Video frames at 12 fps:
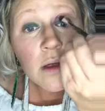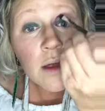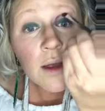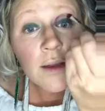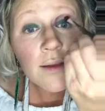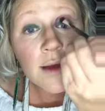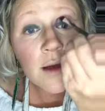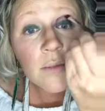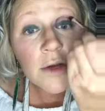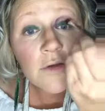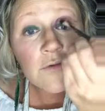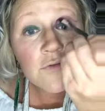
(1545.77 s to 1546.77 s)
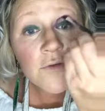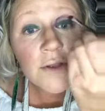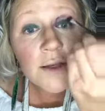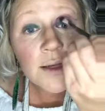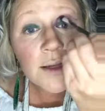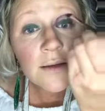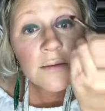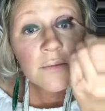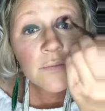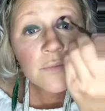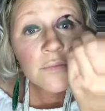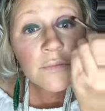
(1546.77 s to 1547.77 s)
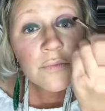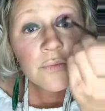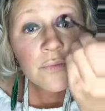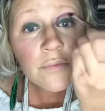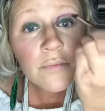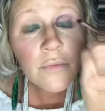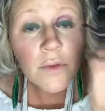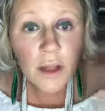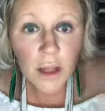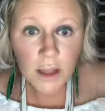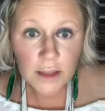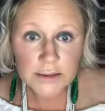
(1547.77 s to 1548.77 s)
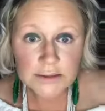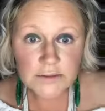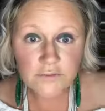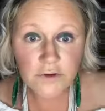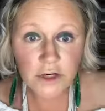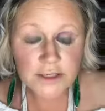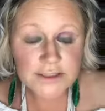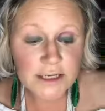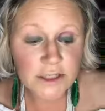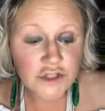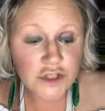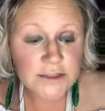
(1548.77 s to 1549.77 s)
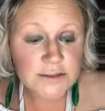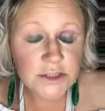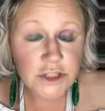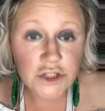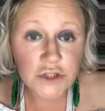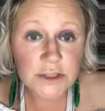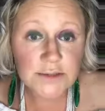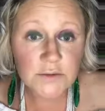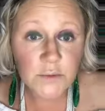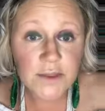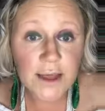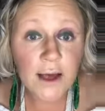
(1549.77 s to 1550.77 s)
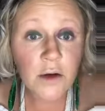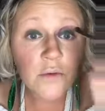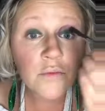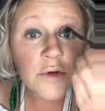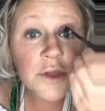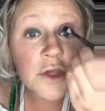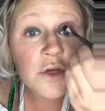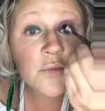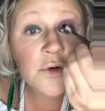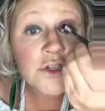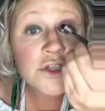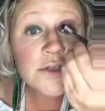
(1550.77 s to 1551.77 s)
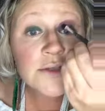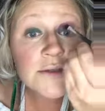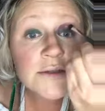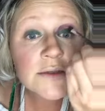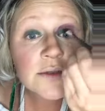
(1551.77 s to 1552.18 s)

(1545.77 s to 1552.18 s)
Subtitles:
And now I'm gonna fill it in. It's very dangerous to do this without really good brushes.